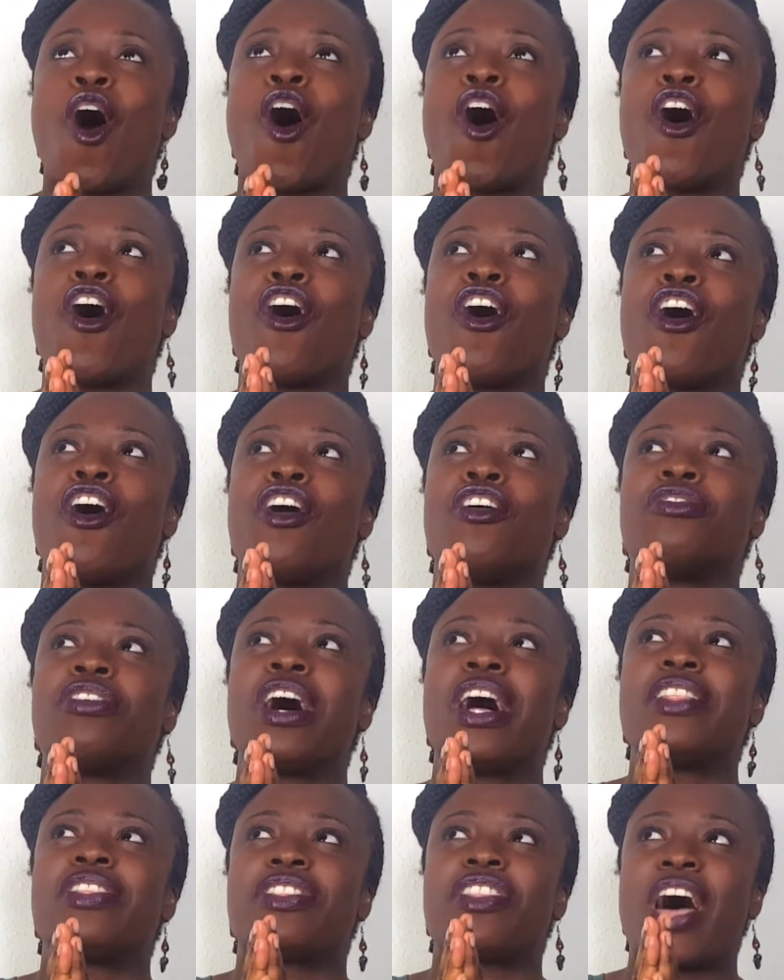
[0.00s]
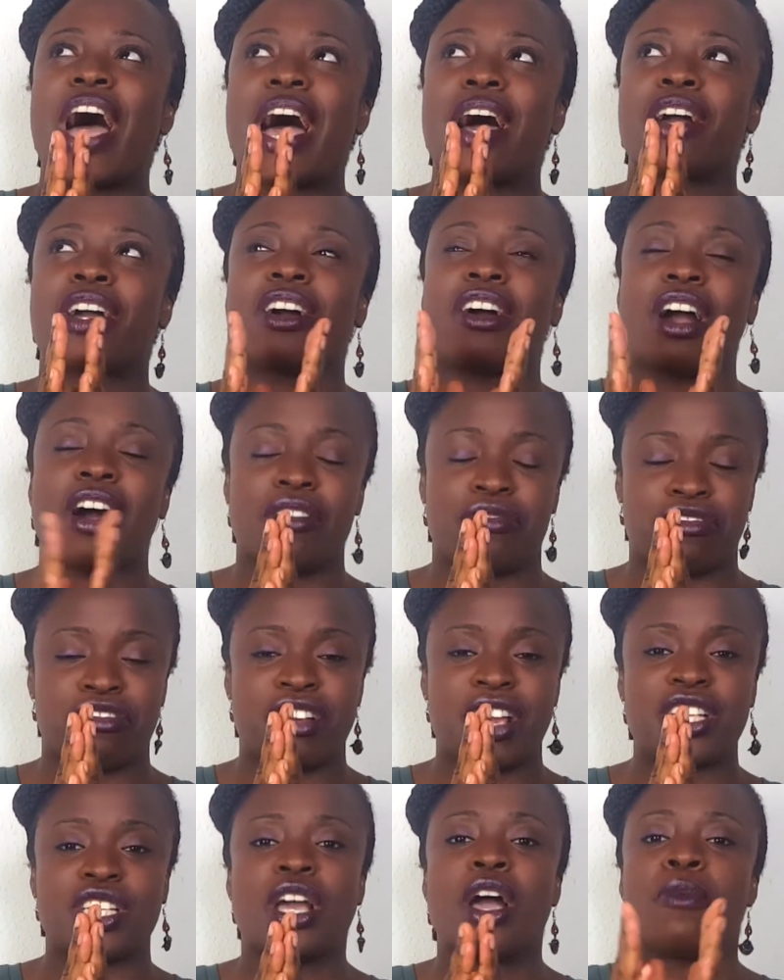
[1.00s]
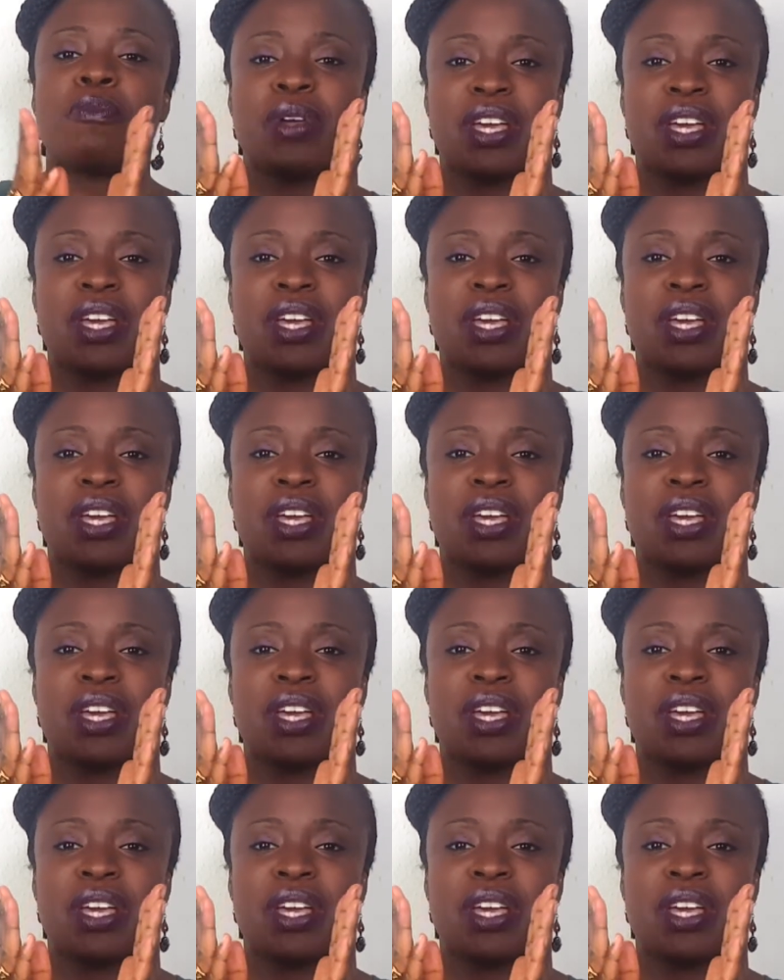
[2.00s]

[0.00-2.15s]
of that coverage.